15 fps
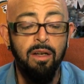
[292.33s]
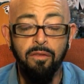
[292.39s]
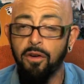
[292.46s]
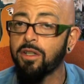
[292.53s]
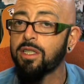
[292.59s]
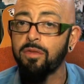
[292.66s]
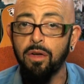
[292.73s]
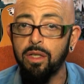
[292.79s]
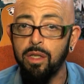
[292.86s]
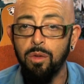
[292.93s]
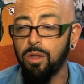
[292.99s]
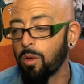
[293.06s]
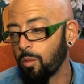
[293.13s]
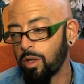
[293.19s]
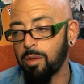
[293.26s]
first of all, you
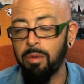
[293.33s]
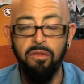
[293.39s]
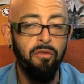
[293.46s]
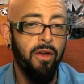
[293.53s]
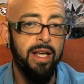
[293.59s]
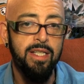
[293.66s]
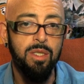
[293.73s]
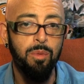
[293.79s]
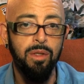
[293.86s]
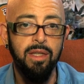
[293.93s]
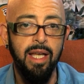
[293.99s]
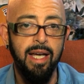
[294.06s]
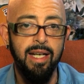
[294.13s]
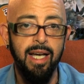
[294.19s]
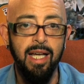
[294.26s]
don't wanna be faced with
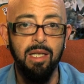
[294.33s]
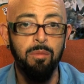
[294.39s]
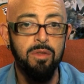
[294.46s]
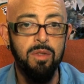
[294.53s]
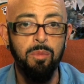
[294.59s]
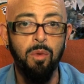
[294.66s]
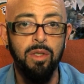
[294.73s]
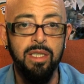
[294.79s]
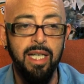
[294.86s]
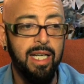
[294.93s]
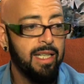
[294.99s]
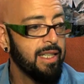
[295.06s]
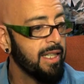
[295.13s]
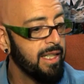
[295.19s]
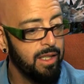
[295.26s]
that animal's
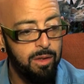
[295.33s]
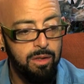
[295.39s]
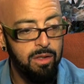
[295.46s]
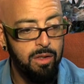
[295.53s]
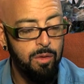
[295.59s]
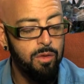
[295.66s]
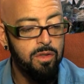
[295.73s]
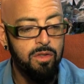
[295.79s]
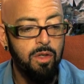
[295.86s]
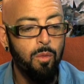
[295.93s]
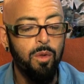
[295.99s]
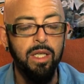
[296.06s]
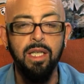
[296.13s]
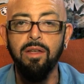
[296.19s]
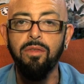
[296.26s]
mortality. You, do, you just don't
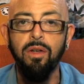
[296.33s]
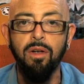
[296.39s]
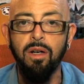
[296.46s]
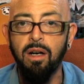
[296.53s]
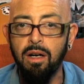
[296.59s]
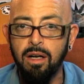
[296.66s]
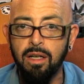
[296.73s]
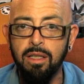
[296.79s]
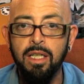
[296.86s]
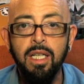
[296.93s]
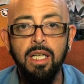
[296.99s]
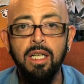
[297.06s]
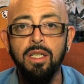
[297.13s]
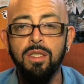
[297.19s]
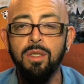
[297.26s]
wanna give your heart
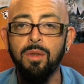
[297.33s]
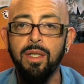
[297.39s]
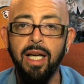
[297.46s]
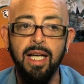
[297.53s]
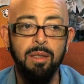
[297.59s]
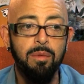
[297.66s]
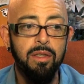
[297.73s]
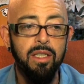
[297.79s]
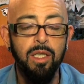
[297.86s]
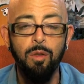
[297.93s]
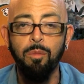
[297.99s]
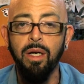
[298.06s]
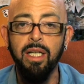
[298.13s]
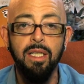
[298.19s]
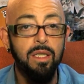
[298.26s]
to an animal that
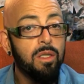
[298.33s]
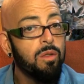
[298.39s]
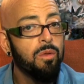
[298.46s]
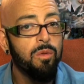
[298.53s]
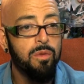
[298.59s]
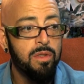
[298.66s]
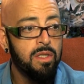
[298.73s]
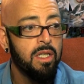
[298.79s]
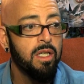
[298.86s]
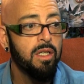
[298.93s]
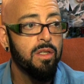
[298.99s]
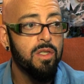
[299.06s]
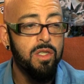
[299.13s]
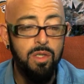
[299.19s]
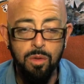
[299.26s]
you might lose
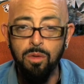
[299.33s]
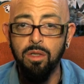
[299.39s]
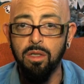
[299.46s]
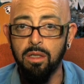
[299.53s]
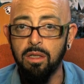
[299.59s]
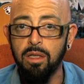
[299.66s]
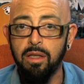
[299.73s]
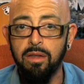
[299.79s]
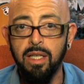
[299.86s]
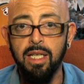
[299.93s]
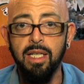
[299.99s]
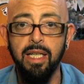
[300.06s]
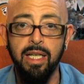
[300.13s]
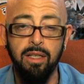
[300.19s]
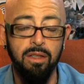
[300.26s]
sooner
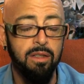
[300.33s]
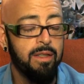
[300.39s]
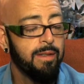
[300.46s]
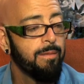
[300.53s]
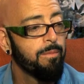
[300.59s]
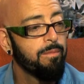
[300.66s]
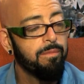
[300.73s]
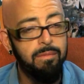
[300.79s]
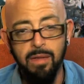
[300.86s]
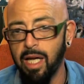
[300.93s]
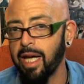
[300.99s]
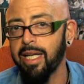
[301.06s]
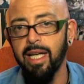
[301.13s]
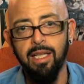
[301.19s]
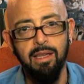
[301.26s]
them later.
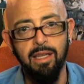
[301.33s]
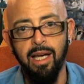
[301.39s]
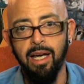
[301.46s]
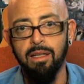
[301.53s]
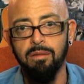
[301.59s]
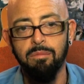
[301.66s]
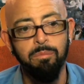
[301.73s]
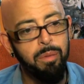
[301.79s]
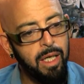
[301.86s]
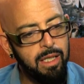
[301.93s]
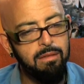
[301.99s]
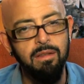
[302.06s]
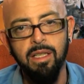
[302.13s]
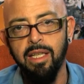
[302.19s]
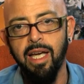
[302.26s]
I get that.
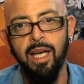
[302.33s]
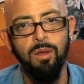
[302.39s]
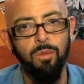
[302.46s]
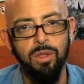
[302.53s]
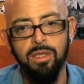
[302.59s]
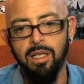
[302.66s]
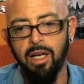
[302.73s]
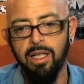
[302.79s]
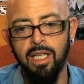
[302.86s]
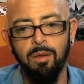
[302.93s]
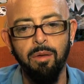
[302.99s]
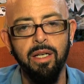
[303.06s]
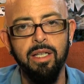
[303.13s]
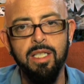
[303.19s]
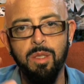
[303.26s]
But again, we're talking
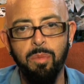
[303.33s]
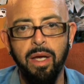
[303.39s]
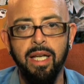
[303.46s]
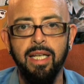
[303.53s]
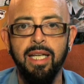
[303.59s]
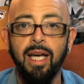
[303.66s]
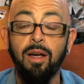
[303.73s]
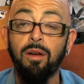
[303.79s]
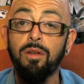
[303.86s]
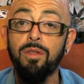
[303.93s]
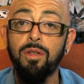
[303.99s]
about expanding out our